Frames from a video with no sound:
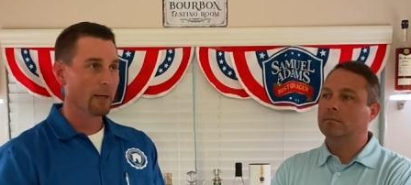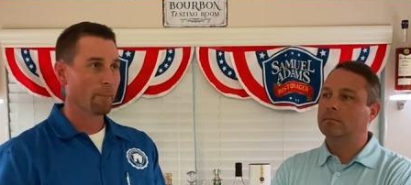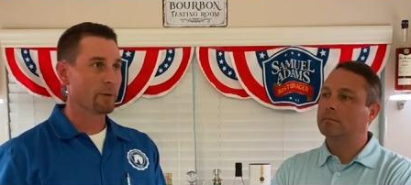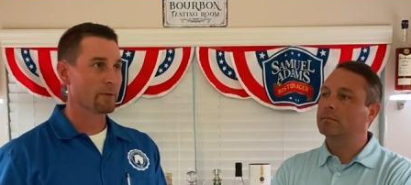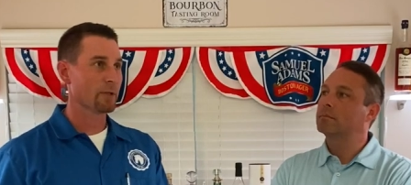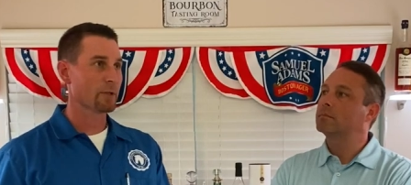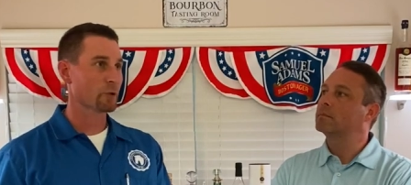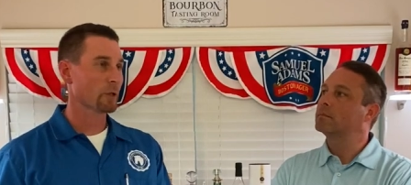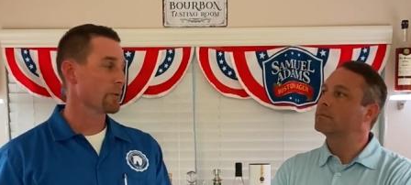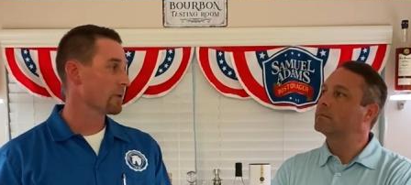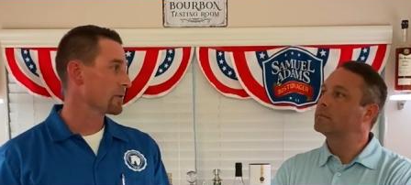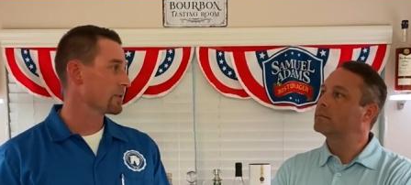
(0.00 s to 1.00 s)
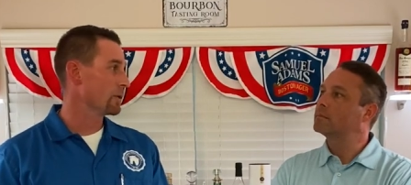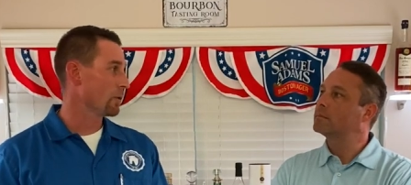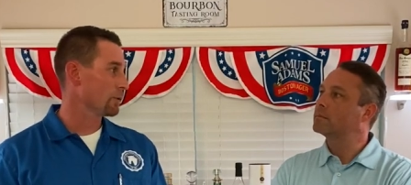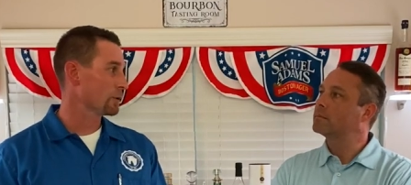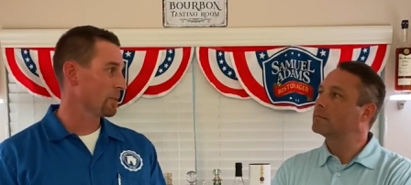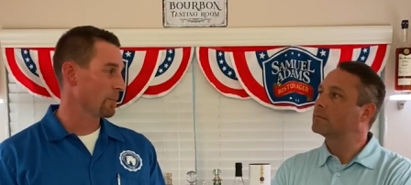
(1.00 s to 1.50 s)
Speaker 1: but the distributor is the
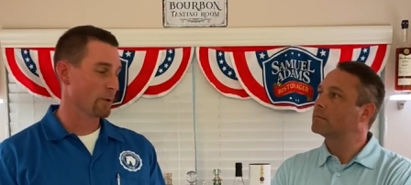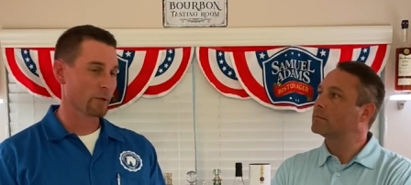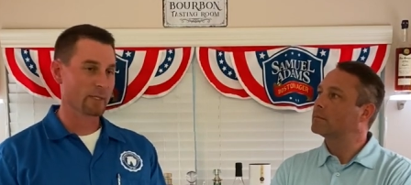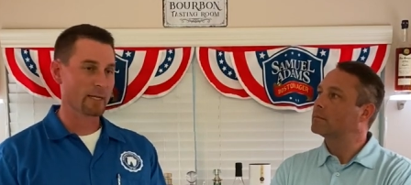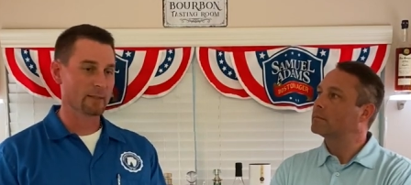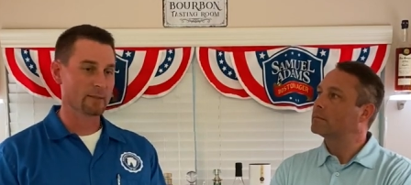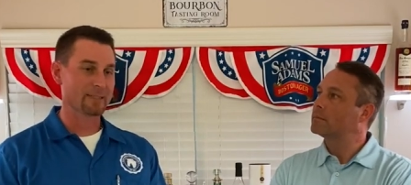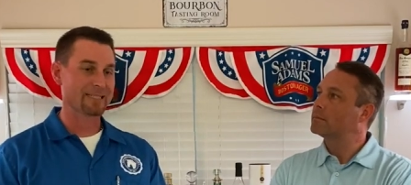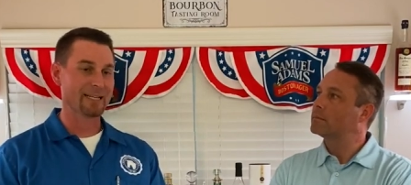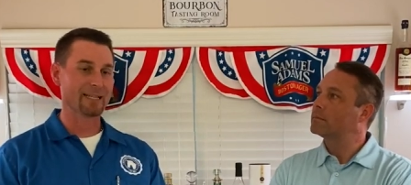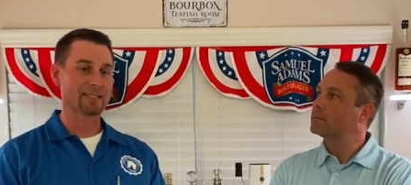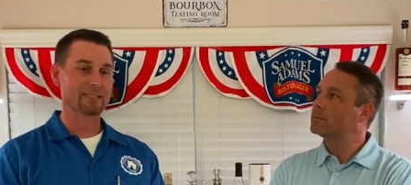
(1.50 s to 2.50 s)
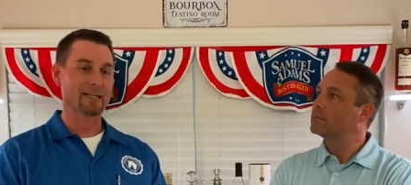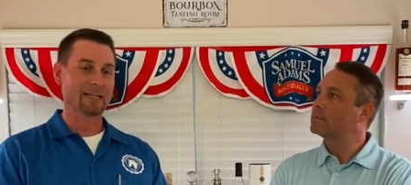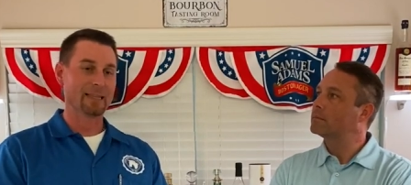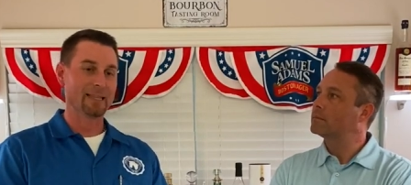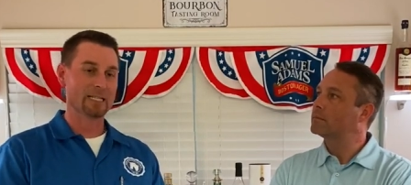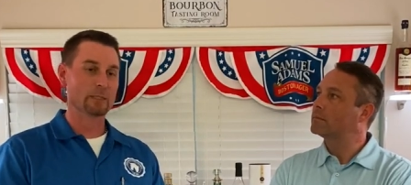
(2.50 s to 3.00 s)
ultimate person that says
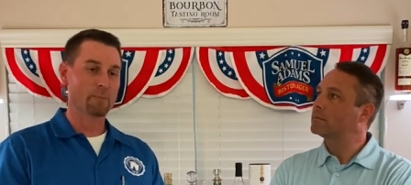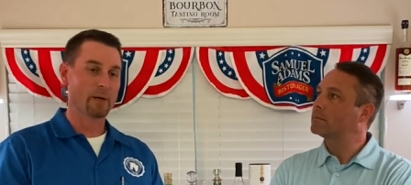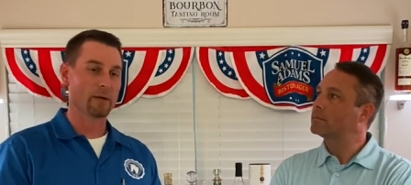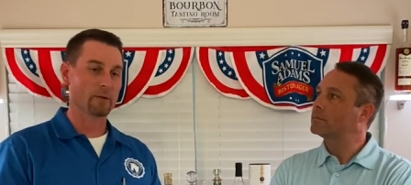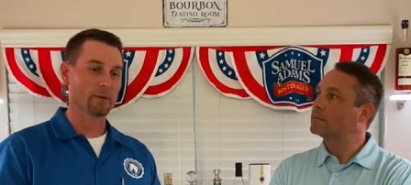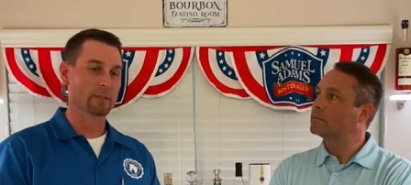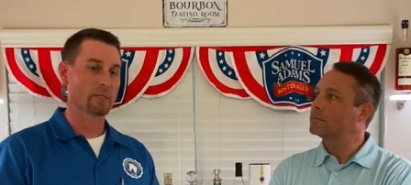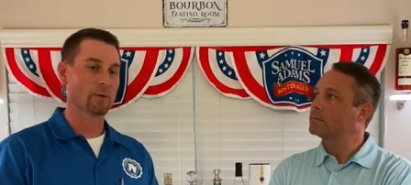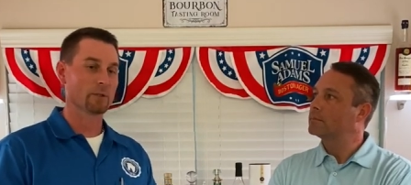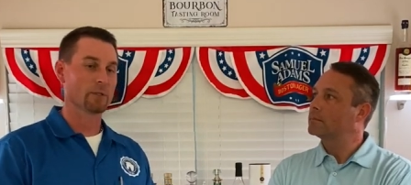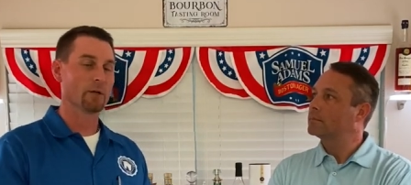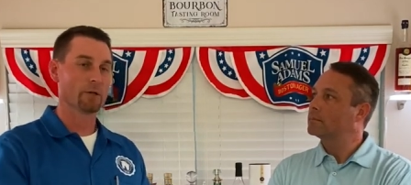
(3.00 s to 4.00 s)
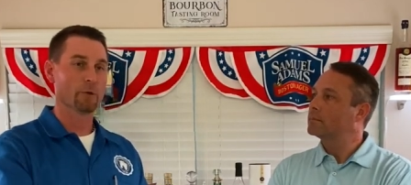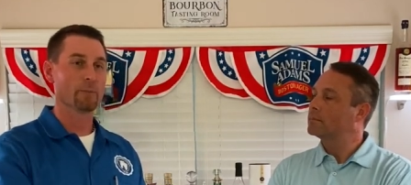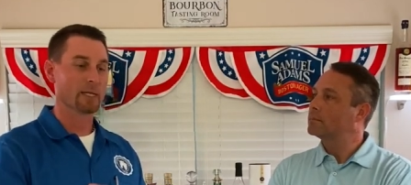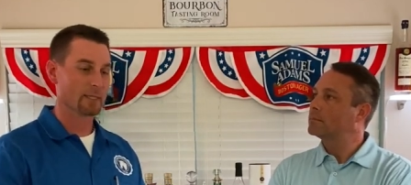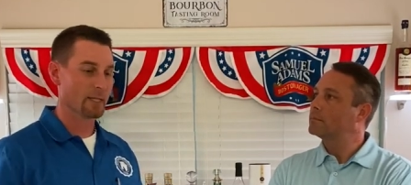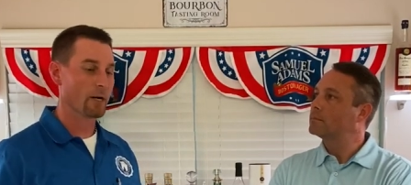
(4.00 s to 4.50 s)
this bottle is going to go to you
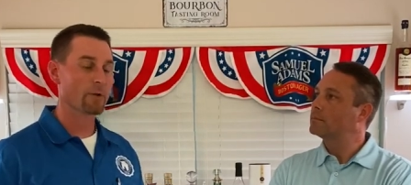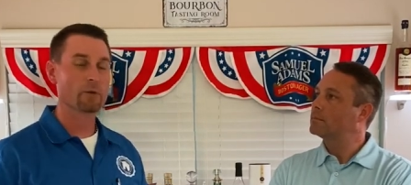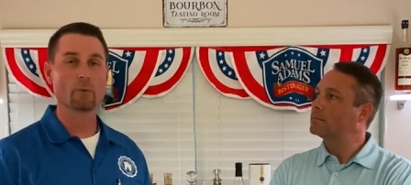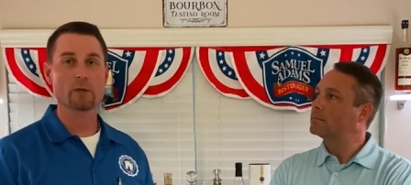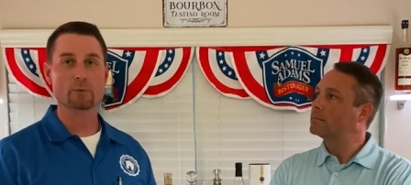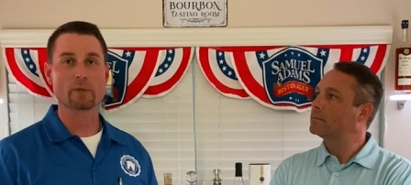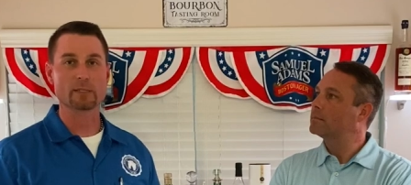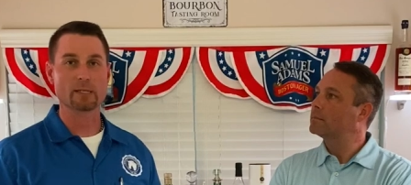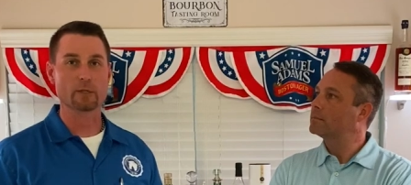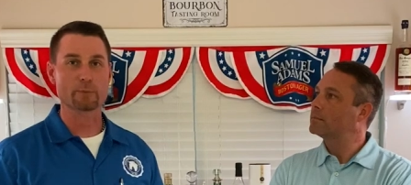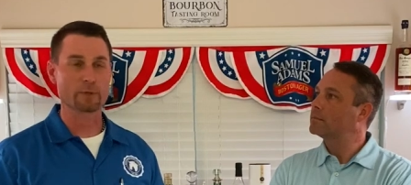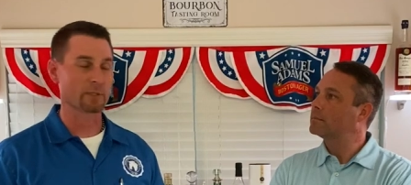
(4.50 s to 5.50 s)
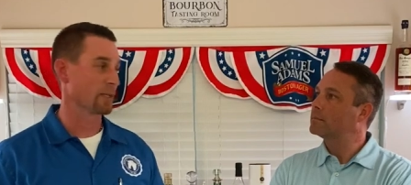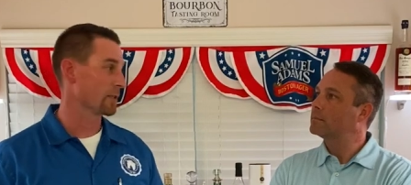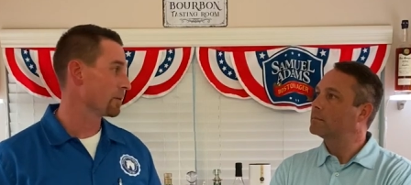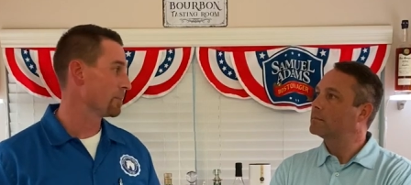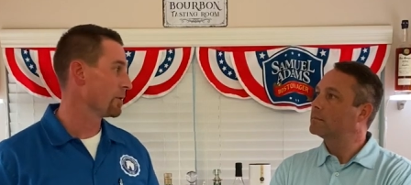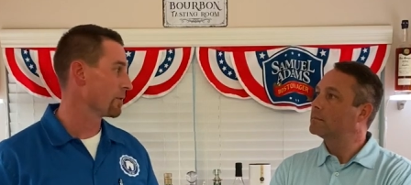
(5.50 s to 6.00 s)
because they're the ones with the salesperson in the
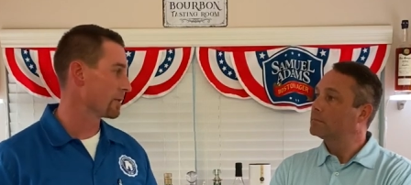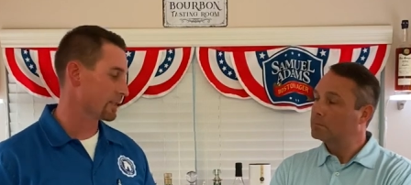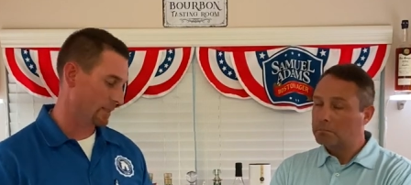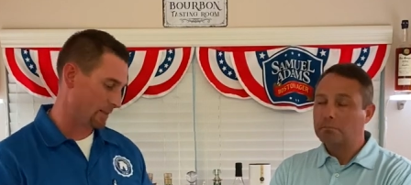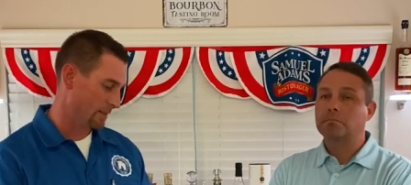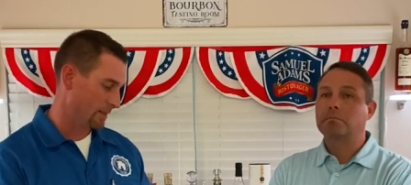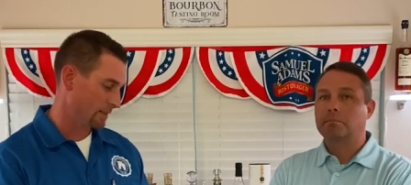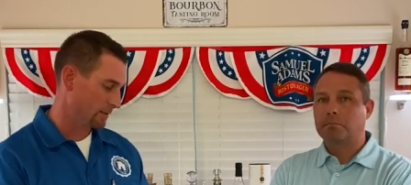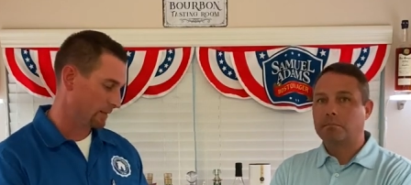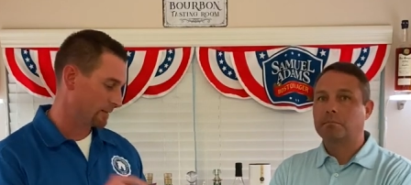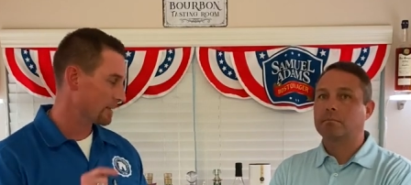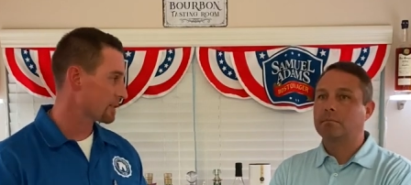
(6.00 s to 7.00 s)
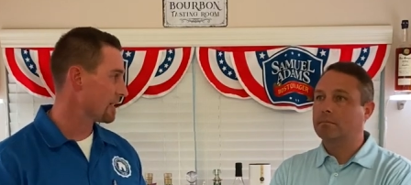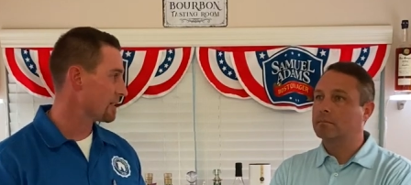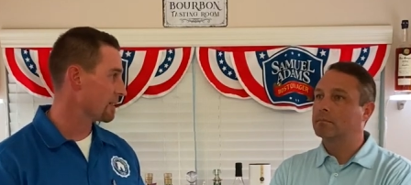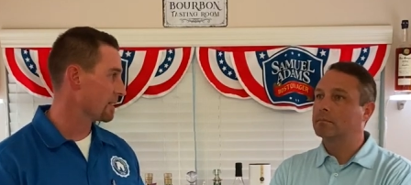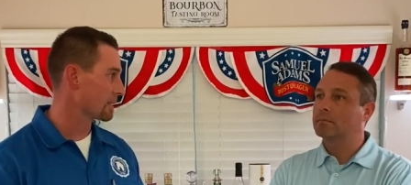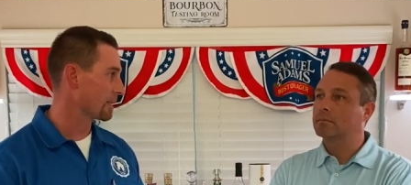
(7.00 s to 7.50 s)
computer that says send to
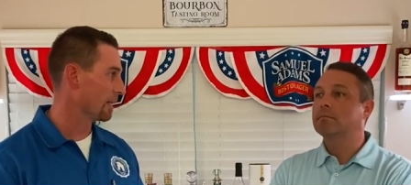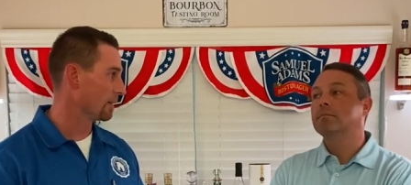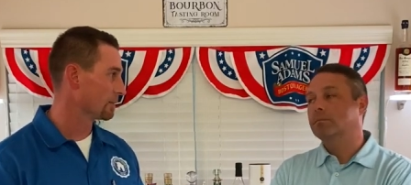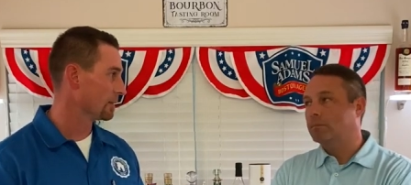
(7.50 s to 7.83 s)
this account.